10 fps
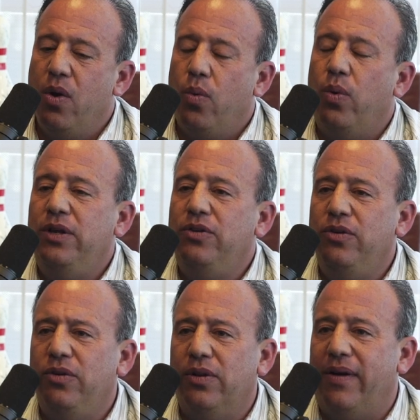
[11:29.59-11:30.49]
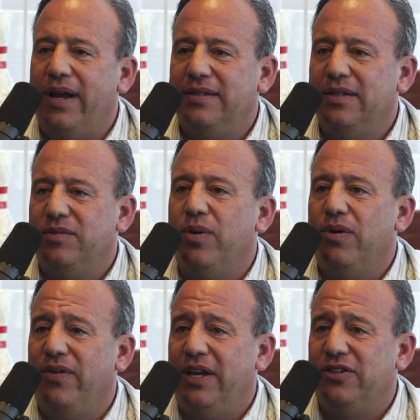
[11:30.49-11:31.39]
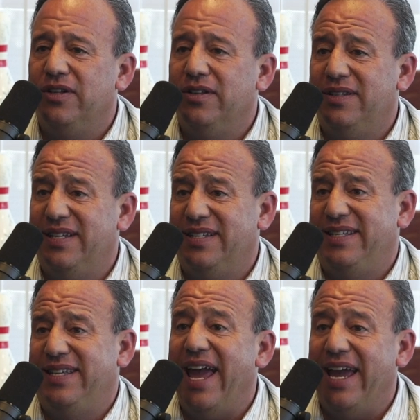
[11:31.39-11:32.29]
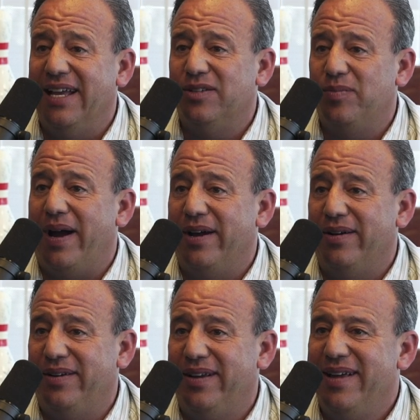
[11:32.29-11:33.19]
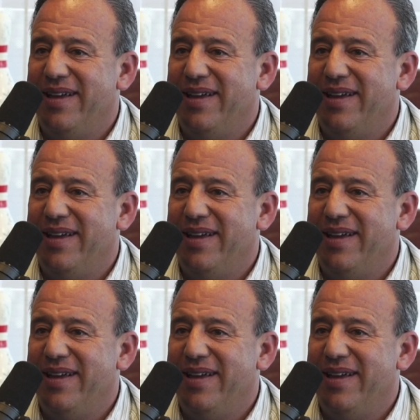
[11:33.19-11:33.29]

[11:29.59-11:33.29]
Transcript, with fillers: What did you utilize as motivation to stay inspired?